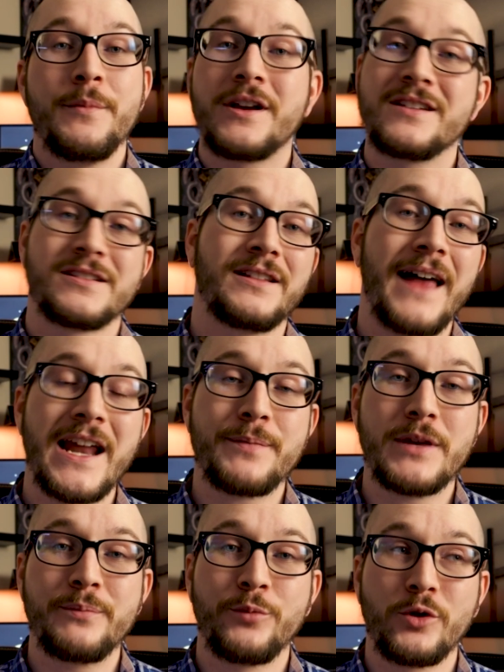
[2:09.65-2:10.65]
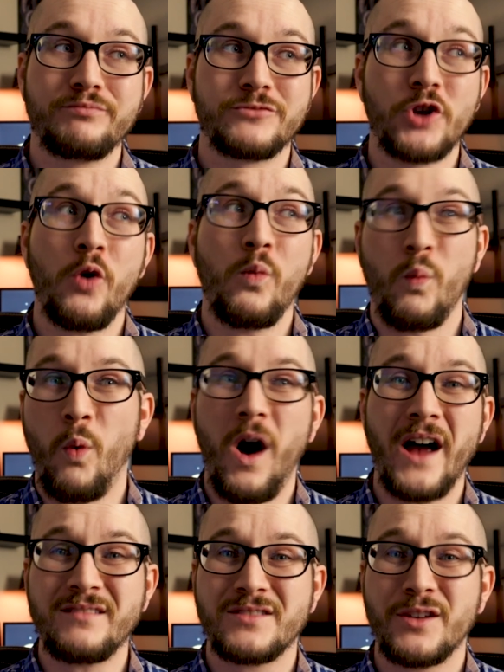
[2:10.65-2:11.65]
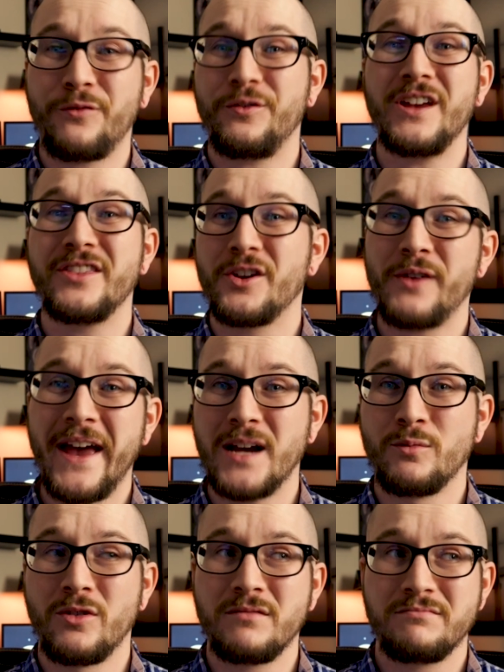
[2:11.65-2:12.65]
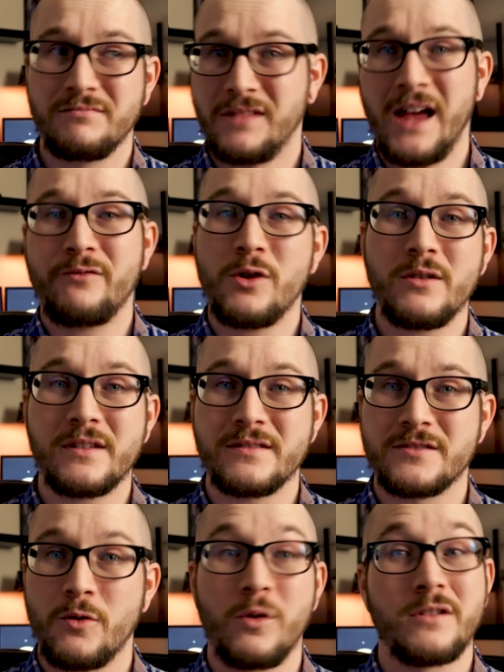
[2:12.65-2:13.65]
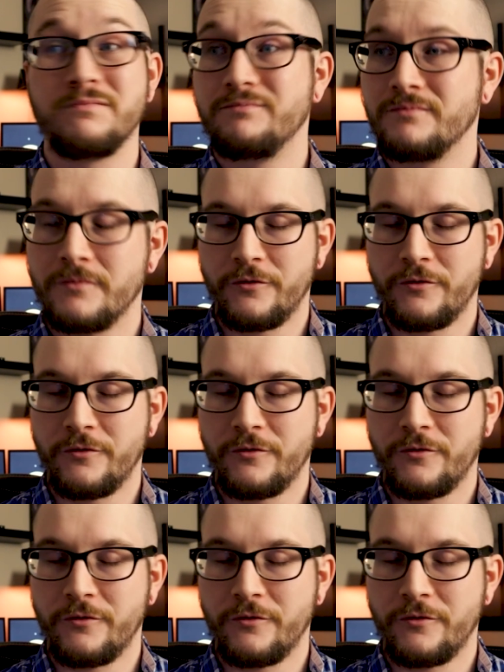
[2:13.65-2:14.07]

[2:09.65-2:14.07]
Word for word: because a lot of people don't want to feed their animal live rodents or